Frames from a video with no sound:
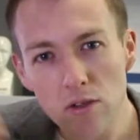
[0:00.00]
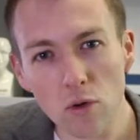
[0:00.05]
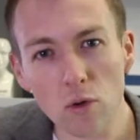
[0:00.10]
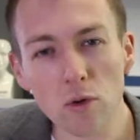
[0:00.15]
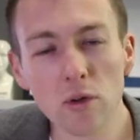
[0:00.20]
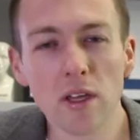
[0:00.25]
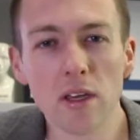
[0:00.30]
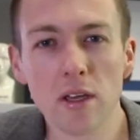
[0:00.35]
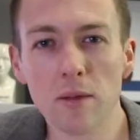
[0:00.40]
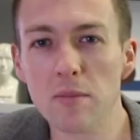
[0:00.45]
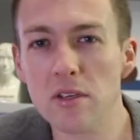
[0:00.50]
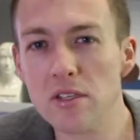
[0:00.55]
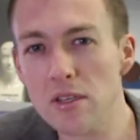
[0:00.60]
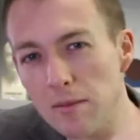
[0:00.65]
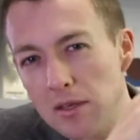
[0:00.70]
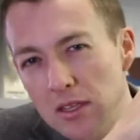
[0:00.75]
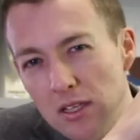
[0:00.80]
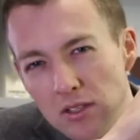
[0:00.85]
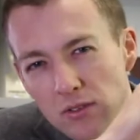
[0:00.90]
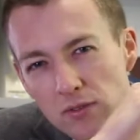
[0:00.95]
or they can be
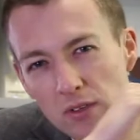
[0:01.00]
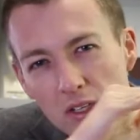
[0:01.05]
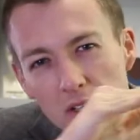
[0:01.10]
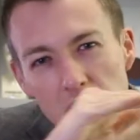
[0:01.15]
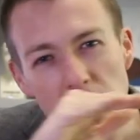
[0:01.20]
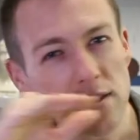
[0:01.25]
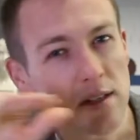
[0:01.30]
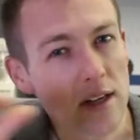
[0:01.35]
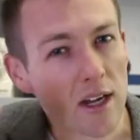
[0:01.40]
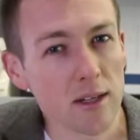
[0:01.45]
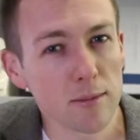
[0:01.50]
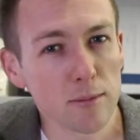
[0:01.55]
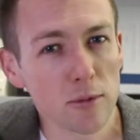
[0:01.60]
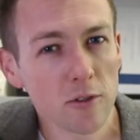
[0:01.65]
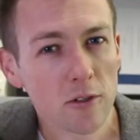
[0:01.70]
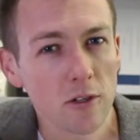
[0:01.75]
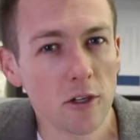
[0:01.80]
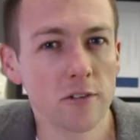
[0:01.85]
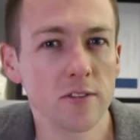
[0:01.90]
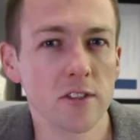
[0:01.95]
something that's fairly
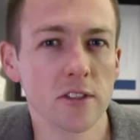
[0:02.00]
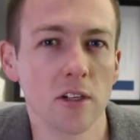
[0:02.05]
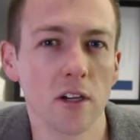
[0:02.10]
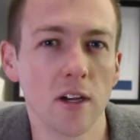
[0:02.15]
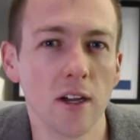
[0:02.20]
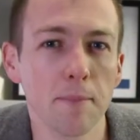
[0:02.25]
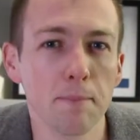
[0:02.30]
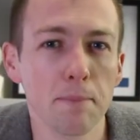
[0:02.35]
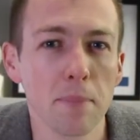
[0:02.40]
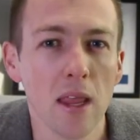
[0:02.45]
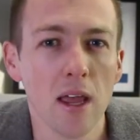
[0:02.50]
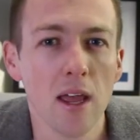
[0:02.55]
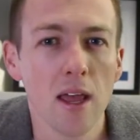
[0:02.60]
stable over time.